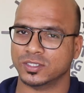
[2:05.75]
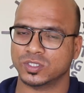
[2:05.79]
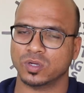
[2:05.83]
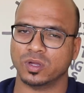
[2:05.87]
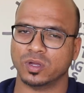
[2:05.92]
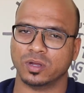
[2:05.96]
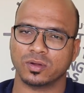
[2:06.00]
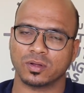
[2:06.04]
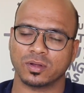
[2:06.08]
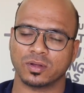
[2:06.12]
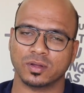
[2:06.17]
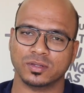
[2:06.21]

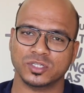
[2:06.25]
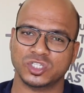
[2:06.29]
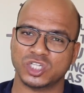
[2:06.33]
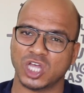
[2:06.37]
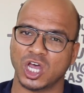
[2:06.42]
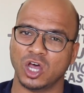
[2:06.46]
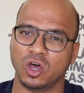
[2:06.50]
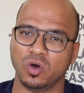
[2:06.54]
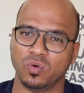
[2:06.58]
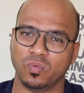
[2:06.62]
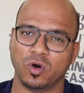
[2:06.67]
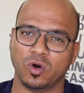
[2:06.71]
So
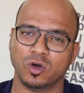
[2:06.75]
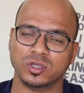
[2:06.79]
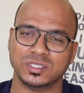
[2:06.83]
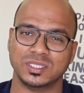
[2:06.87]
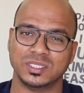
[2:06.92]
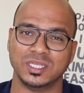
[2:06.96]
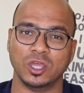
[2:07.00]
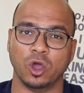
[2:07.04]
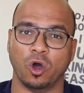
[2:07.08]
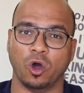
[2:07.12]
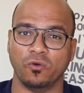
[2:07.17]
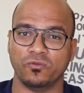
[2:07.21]
Java was
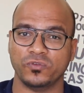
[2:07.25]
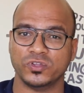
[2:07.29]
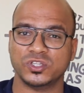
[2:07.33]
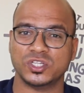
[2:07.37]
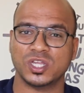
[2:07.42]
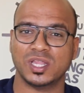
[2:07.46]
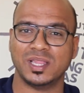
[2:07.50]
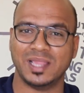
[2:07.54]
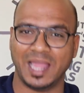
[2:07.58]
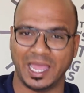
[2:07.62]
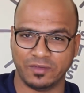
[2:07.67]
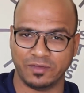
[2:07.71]
the
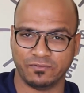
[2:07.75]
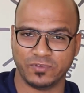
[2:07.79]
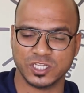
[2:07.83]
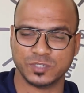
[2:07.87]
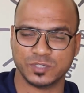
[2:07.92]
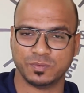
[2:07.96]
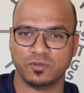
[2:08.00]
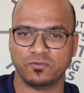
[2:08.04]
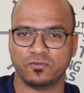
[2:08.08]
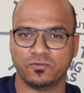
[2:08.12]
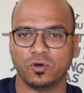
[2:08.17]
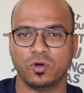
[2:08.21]
official
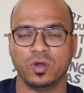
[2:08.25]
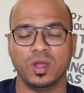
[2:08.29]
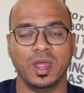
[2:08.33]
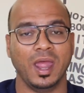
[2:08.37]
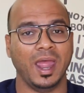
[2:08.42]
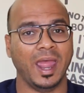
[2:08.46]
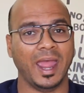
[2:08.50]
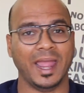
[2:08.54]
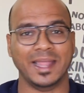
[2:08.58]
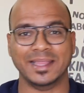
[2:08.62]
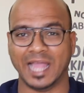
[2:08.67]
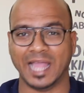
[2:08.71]
language before,
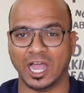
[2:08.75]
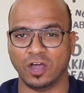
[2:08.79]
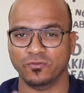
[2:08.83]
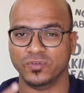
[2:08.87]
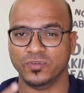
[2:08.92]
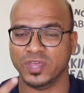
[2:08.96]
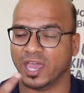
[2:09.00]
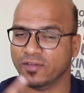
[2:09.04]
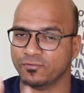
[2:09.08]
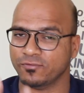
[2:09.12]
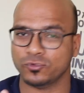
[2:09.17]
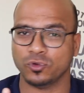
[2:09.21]
and now
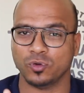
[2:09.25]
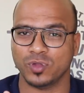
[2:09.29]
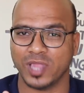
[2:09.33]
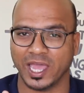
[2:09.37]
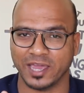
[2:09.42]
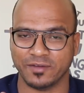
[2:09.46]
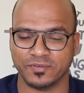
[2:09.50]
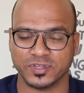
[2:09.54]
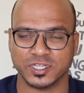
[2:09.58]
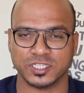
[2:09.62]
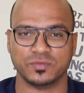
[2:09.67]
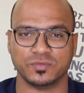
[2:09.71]
we have two
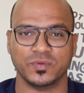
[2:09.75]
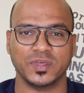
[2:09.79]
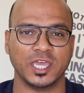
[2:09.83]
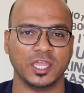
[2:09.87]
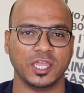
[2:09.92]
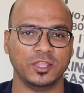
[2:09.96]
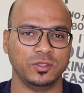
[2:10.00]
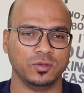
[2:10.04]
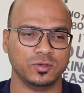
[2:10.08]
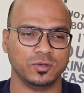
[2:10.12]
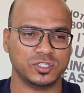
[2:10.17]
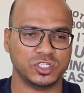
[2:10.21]
languages. We
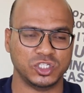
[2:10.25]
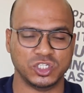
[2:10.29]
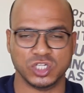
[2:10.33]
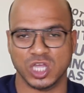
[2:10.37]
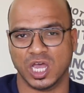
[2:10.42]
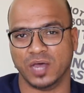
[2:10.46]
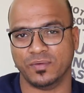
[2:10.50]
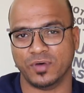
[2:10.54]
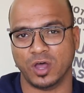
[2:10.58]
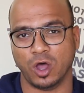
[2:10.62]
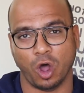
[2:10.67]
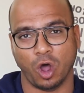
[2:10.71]
can use
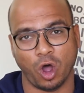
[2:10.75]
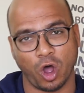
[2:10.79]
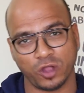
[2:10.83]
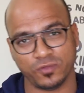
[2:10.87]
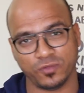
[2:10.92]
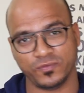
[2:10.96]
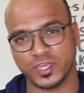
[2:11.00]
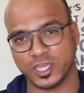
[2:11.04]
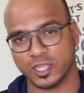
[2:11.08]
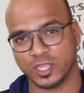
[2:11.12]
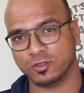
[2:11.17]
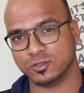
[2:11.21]
Java or
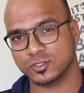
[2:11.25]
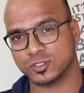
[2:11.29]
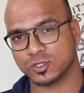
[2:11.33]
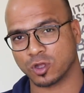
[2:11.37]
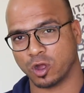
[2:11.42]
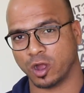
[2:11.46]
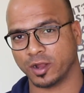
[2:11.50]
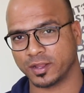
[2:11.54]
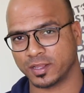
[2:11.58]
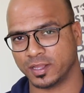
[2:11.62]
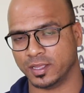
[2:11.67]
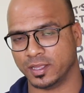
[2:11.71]
we can use
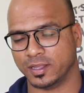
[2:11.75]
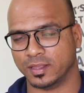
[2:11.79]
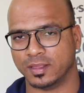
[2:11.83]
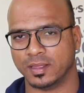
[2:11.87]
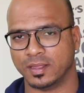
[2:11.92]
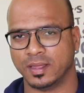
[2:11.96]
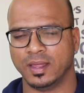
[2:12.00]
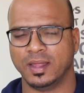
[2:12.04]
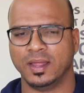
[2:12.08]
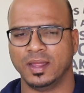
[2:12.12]
Kotlin.